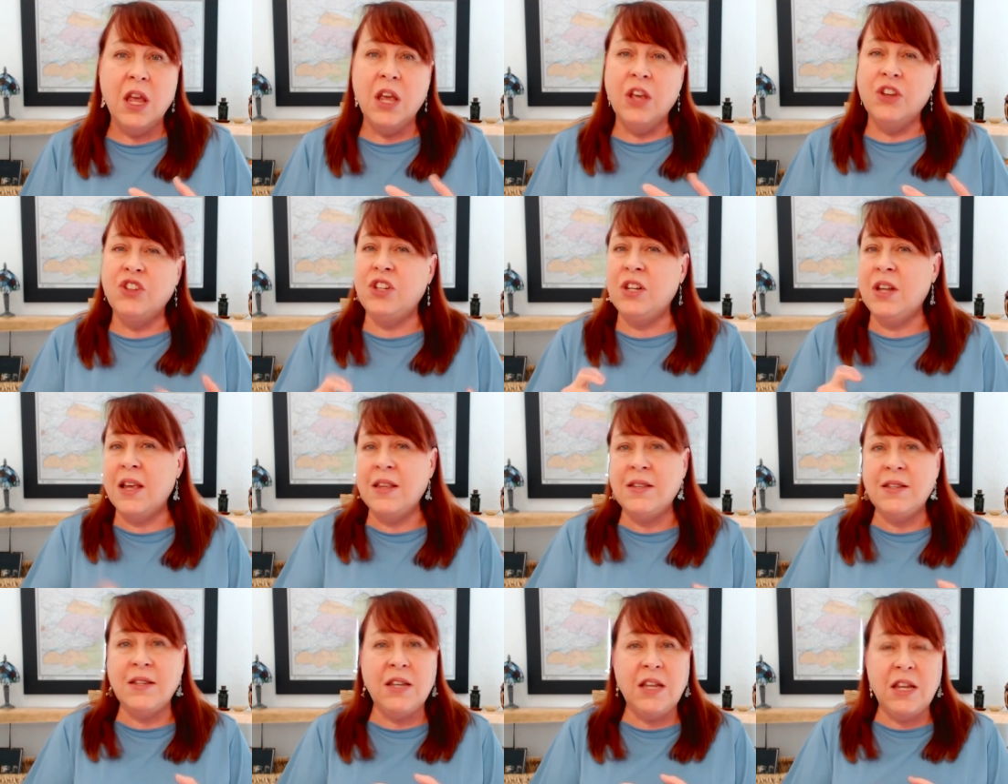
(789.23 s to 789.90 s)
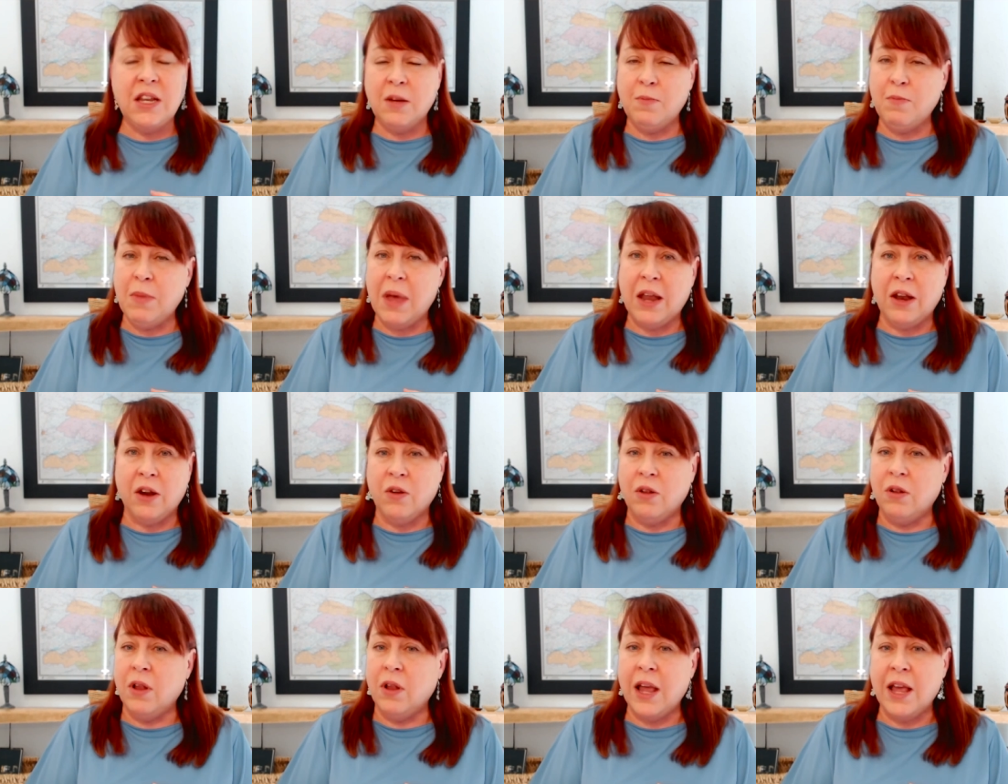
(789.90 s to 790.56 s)
She doesn't need a
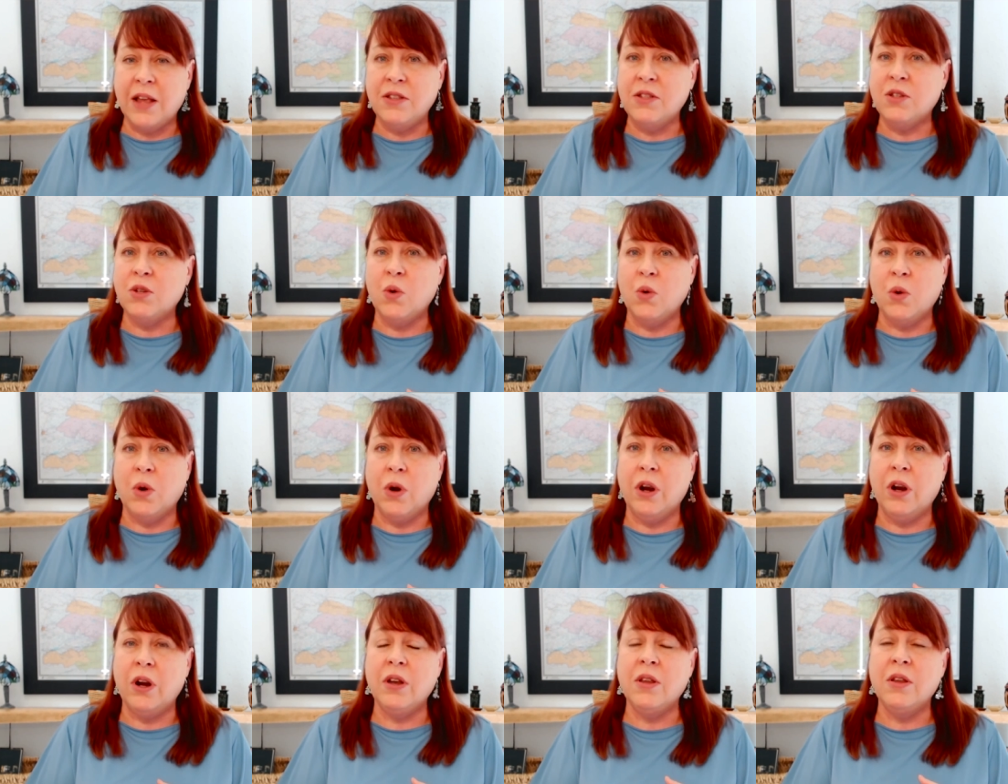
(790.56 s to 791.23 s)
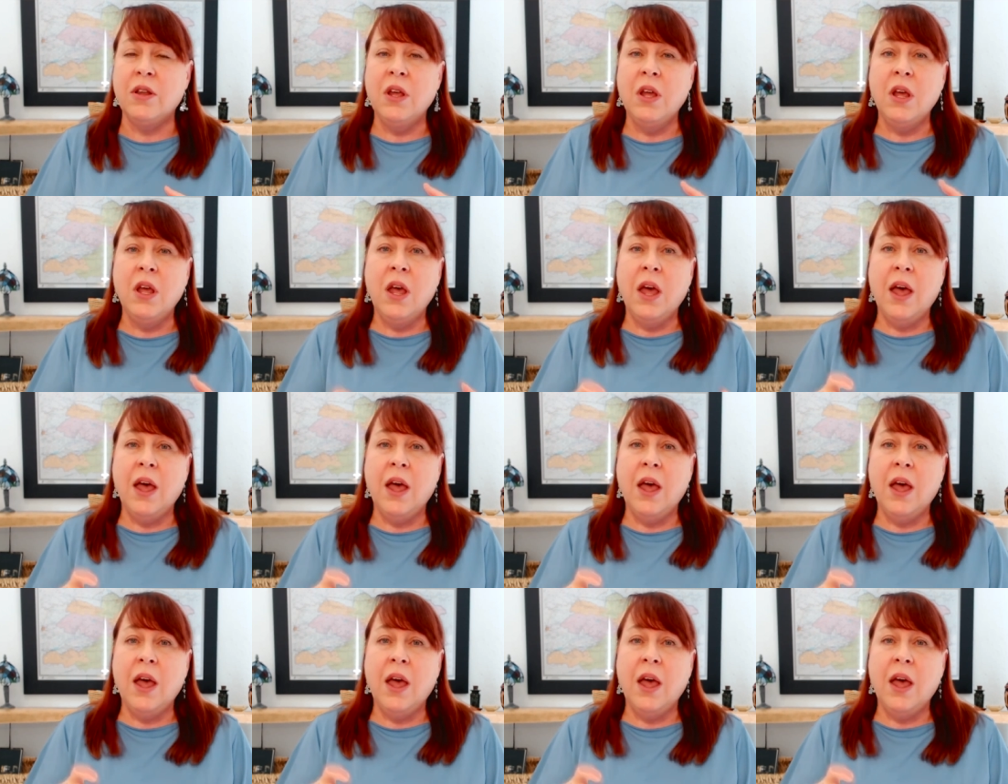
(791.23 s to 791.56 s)
medical escort.